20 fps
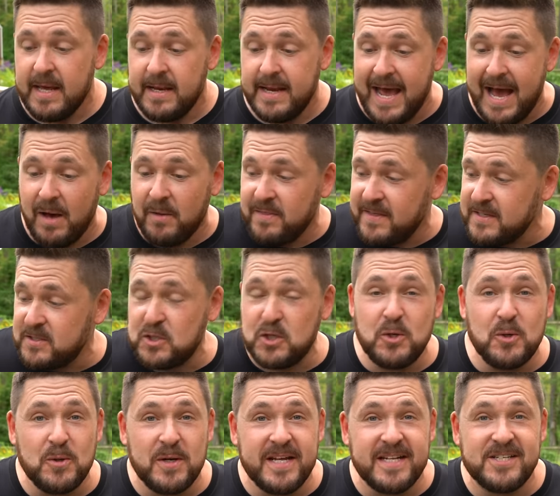Now this
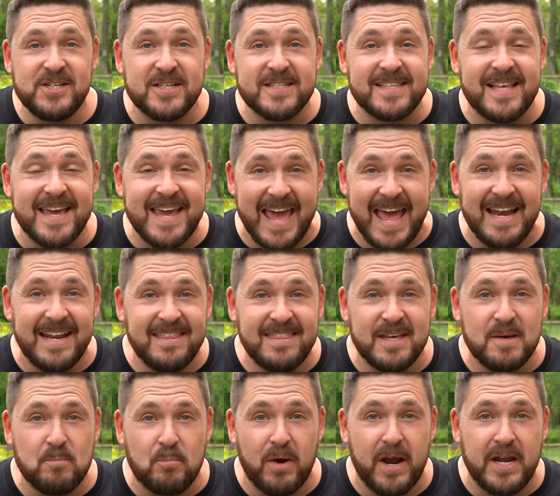unit, just like
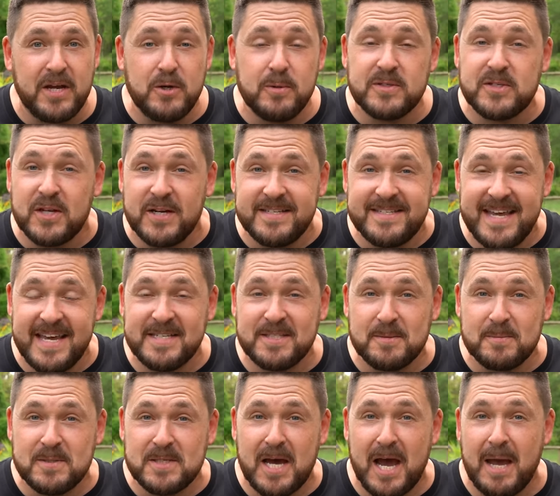anything brand new, is gonna take
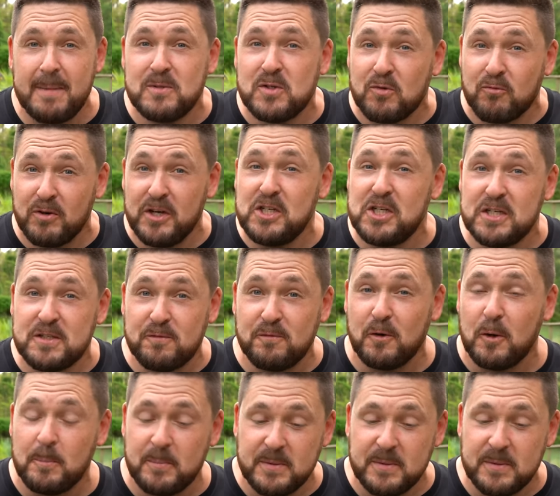some thyme to reach its full